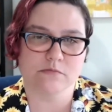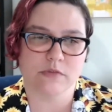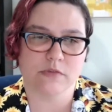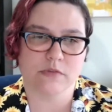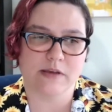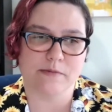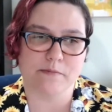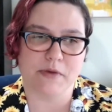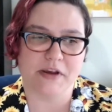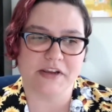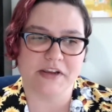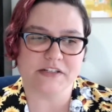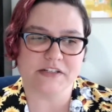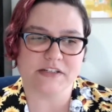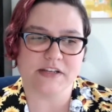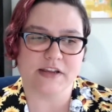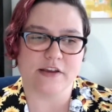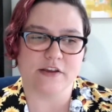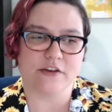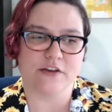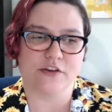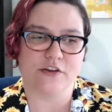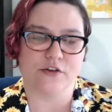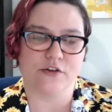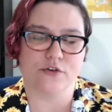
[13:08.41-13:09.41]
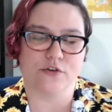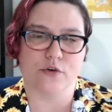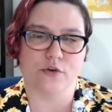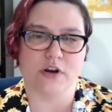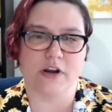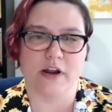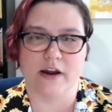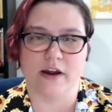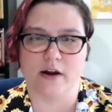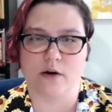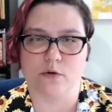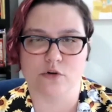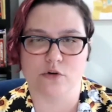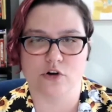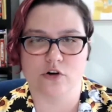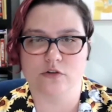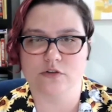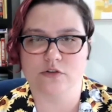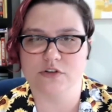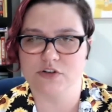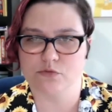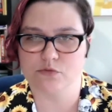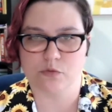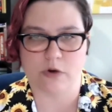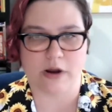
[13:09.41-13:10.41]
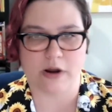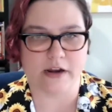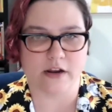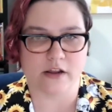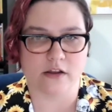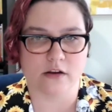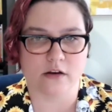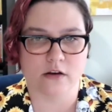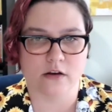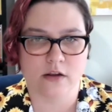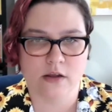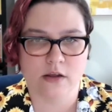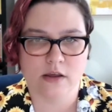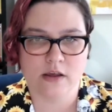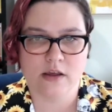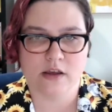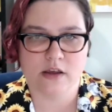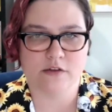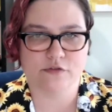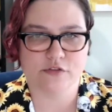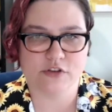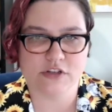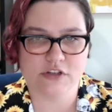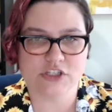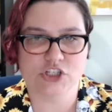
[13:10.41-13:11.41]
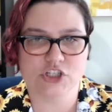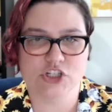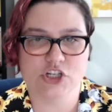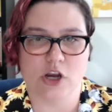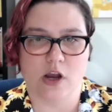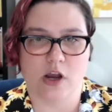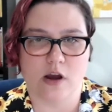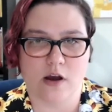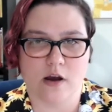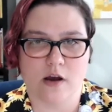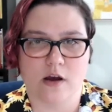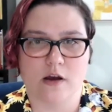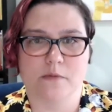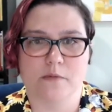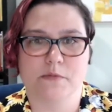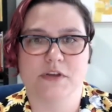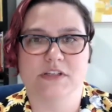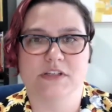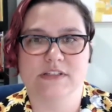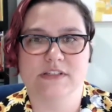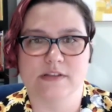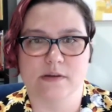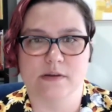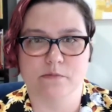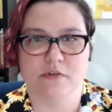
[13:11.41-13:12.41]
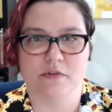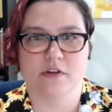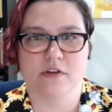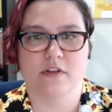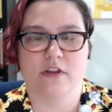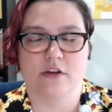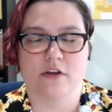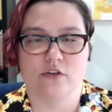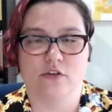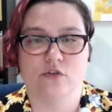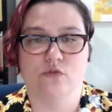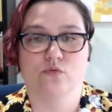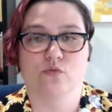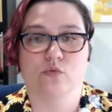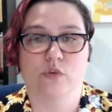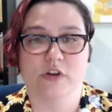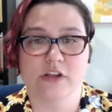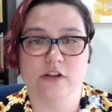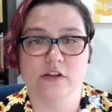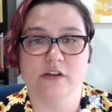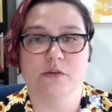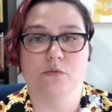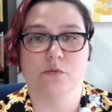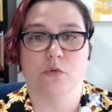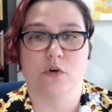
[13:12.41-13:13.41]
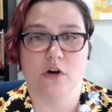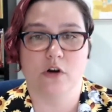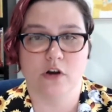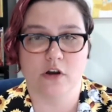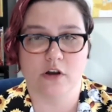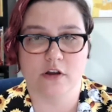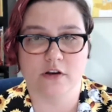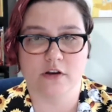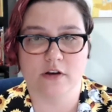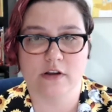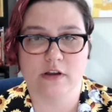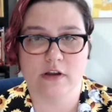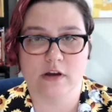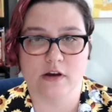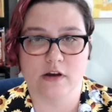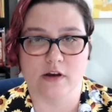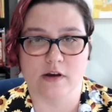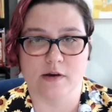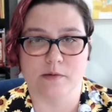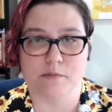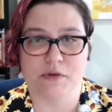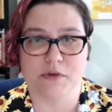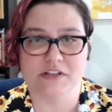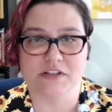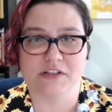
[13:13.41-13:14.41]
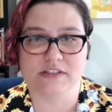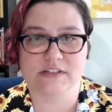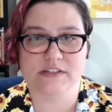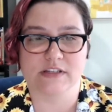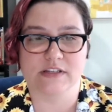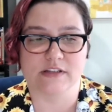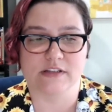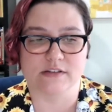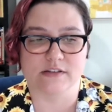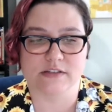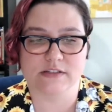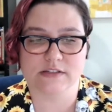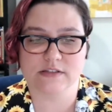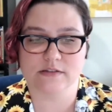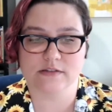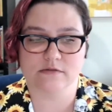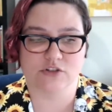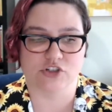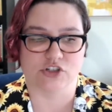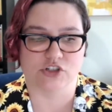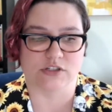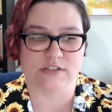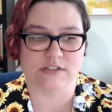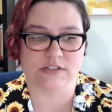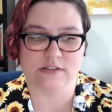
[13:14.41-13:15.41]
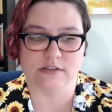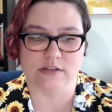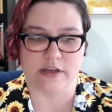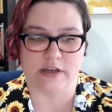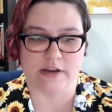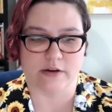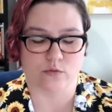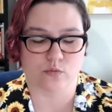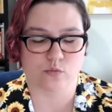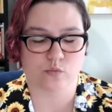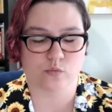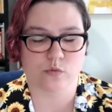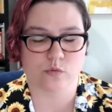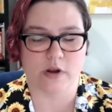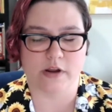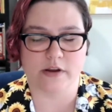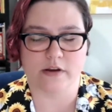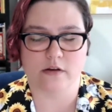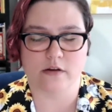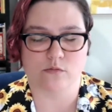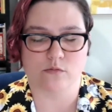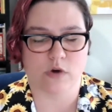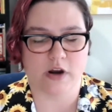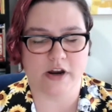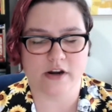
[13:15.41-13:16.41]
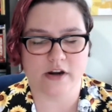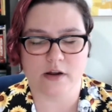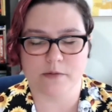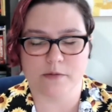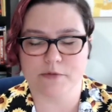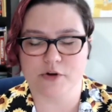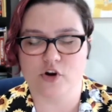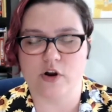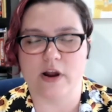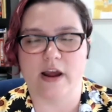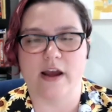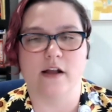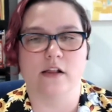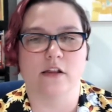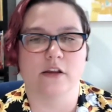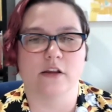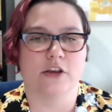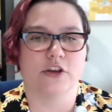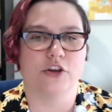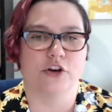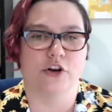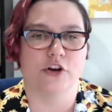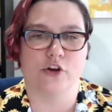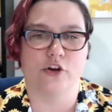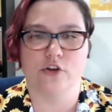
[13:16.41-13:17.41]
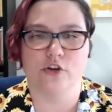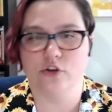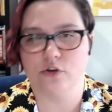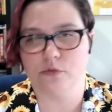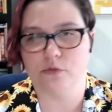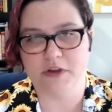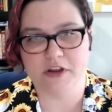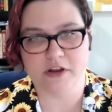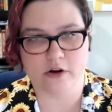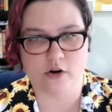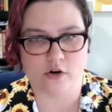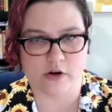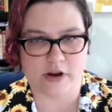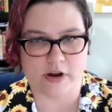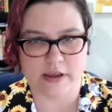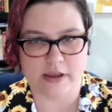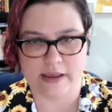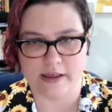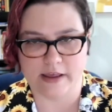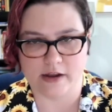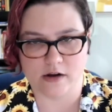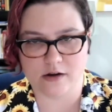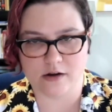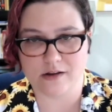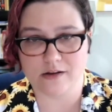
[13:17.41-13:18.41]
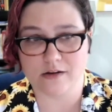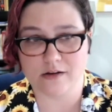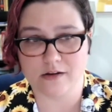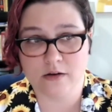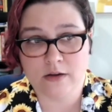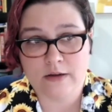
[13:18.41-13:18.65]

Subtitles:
It might take you an hour to write it. If this job is something that you really want, it's just like right up your alley, you'd be a great candidate.